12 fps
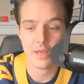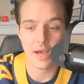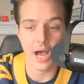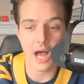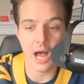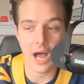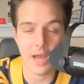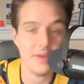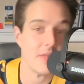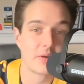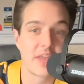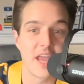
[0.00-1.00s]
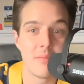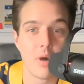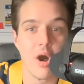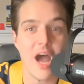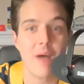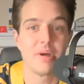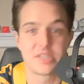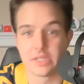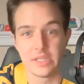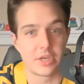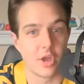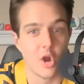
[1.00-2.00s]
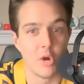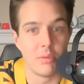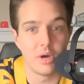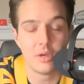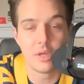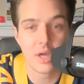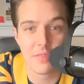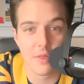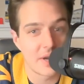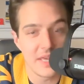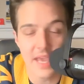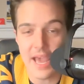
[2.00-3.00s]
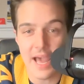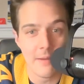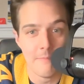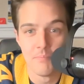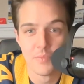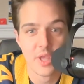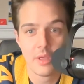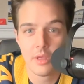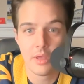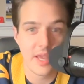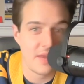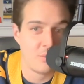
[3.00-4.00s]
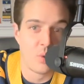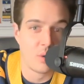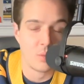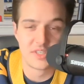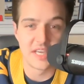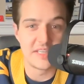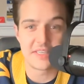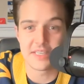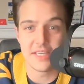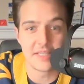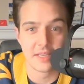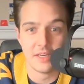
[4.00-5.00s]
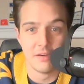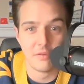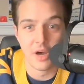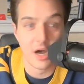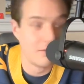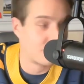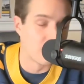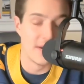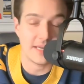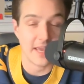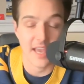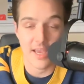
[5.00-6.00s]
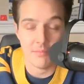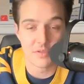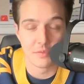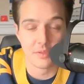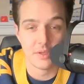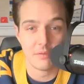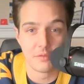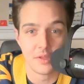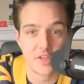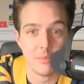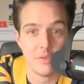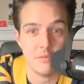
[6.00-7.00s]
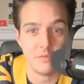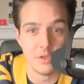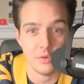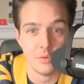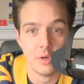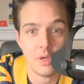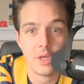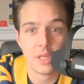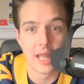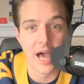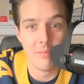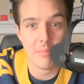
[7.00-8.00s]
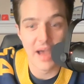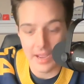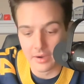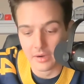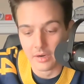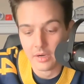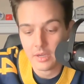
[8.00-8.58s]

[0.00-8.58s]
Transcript: Another game ball. How about to Lee Koba? I thought he had in what was a season of great games for the WVU linebacker.